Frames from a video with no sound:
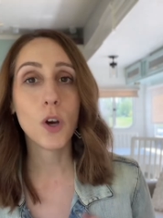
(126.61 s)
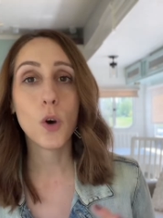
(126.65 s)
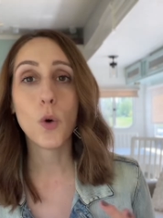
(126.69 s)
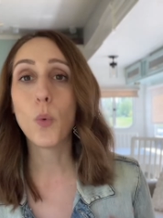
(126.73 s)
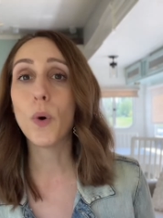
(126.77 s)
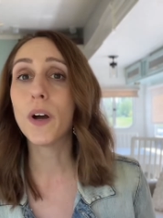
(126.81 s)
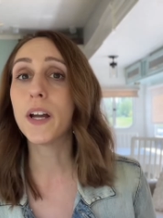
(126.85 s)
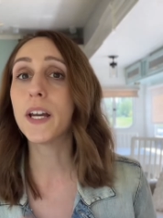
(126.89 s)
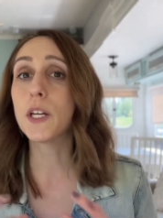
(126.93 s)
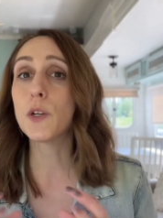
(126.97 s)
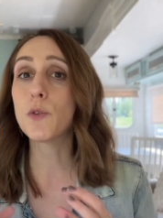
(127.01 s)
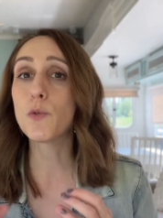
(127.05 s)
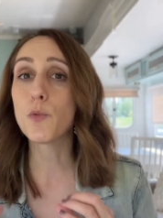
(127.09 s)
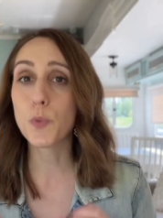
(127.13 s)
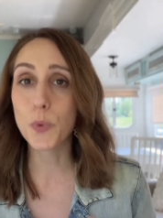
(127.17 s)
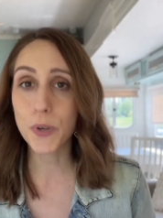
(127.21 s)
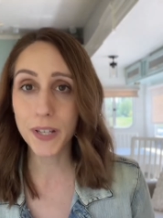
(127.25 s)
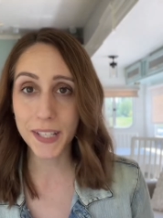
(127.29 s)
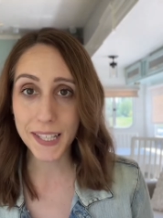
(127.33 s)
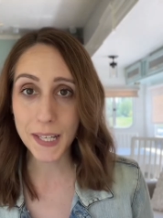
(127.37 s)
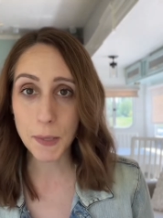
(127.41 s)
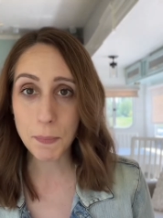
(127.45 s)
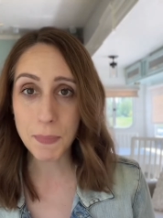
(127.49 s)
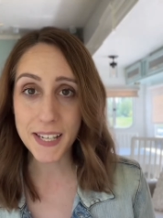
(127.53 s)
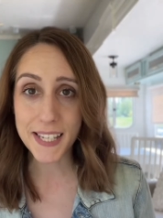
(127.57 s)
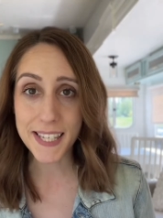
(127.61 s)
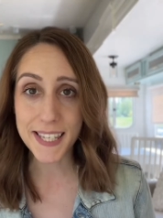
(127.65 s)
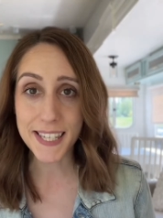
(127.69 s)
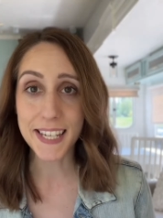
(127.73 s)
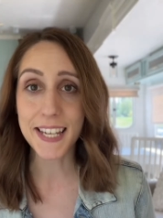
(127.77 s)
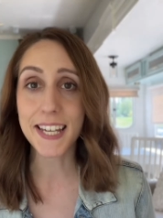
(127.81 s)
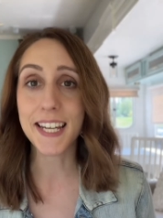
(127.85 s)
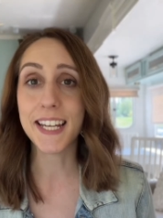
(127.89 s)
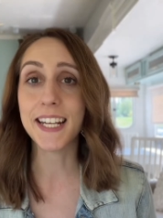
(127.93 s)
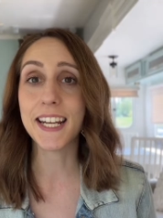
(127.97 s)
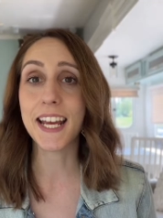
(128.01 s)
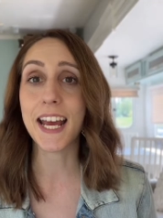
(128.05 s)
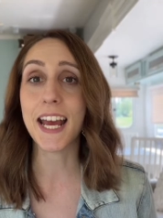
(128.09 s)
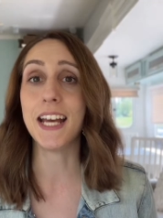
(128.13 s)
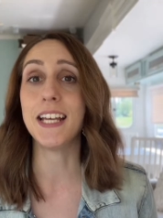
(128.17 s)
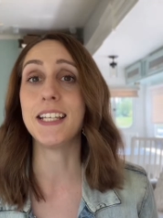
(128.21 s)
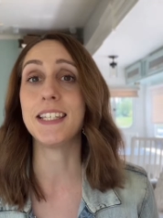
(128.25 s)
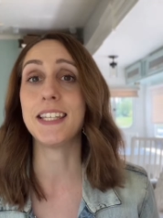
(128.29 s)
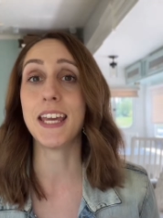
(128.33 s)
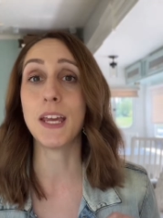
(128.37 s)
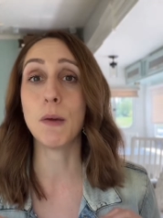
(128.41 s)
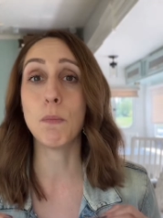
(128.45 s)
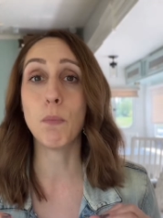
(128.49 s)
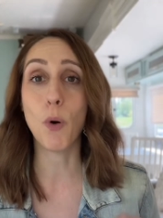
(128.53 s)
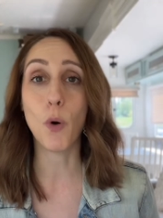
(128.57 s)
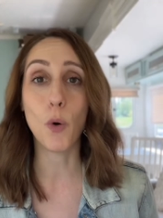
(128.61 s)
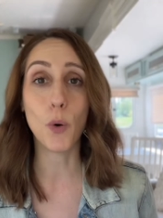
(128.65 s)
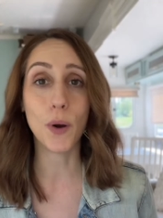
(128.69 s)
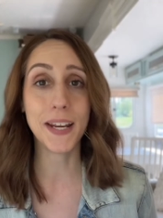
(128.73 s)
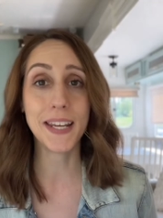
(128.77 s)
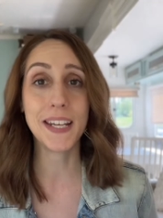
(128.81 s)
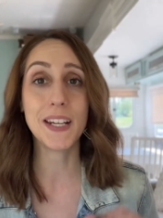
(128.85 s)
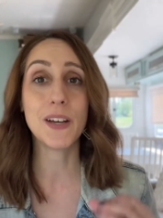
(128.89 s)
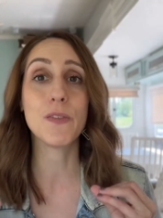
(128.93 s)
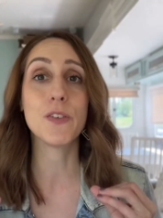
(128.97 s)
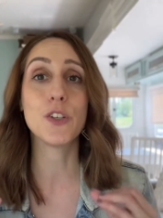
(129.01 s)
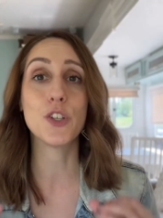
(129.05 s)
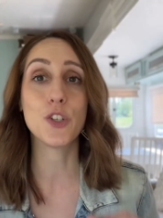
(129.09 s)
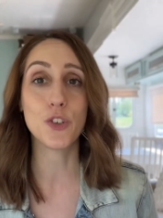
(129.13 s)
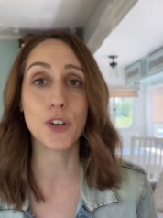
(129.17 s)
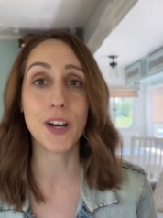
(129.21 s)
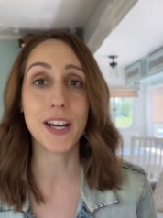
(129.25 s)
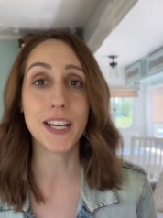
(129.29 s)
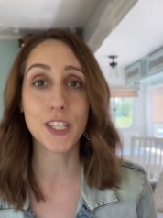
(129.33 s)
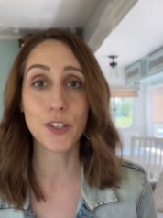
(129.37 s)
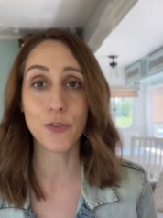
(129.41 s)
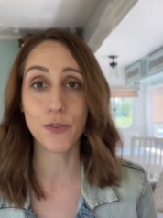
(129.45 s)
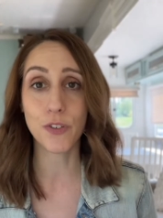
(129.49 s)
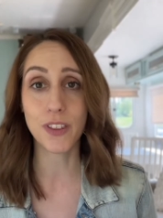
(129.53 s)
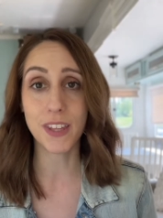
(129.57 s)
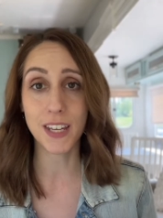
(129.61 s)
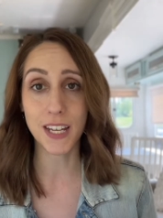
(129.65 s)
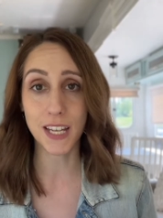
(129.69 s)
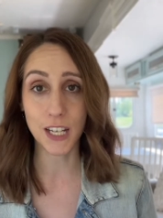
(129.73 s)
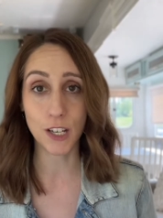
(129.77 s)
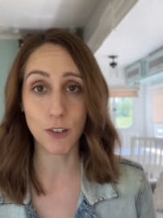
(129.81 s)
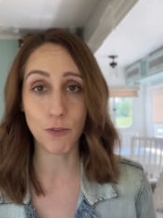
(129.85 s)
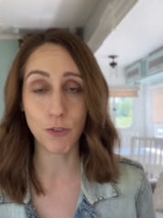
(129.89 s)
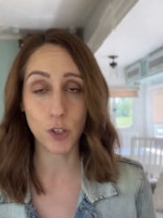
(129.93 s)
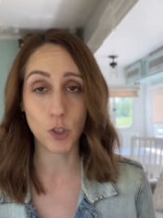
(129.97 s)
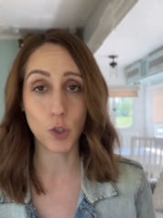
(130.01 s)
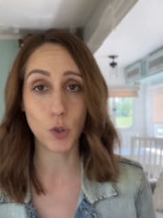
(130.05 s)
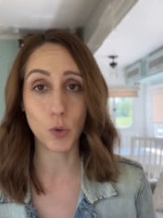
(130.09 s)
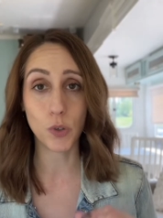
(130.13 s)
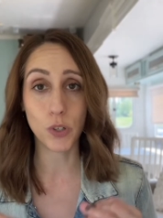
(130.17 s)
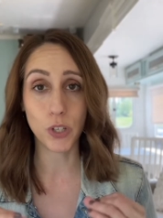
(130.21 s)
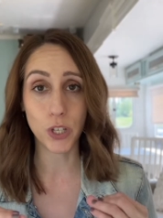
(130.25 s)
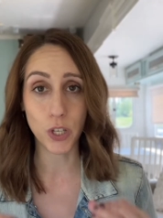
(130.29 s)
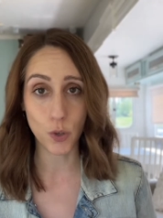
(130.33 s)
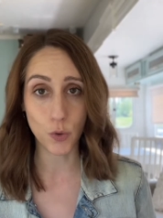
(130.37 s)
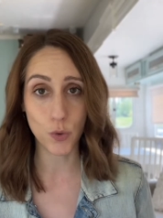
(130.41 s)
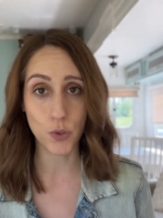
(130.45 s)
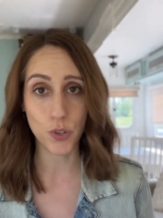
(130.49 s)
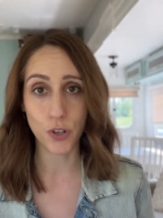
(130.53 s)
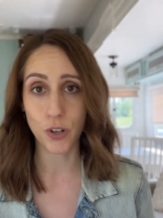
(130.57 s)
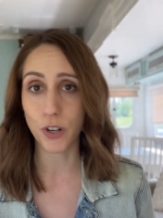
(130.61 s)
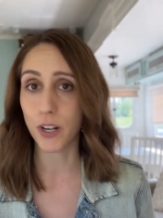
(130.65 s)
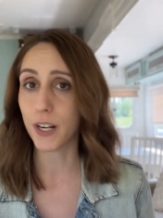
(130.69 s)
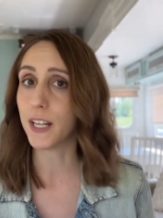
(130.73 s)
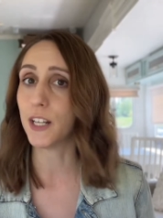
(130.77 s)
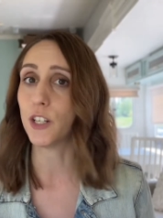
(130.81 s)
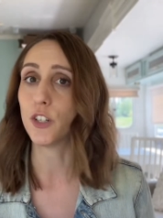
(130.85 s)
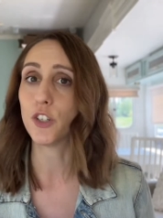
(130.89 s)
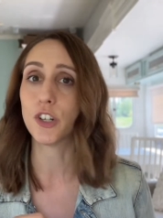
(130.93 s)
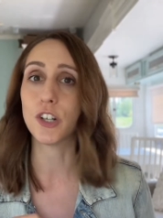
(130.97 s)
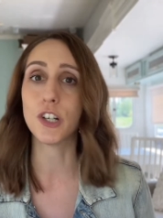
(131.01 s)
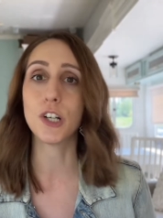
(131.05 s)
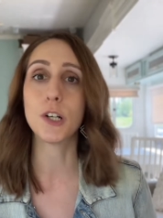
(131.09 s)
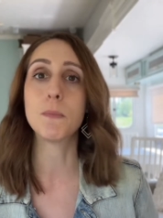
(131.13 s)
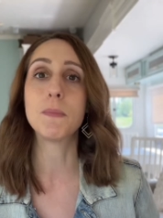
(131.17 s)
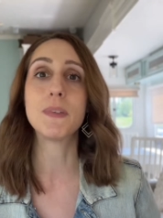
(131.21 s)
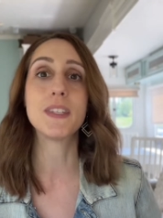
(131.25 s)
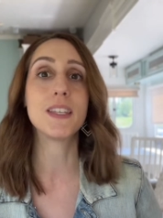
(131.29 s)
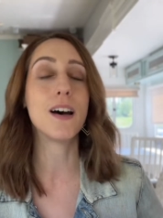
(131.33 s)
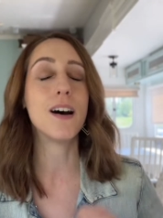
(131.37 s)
What could really be seen as a point of stress for the individual user in terms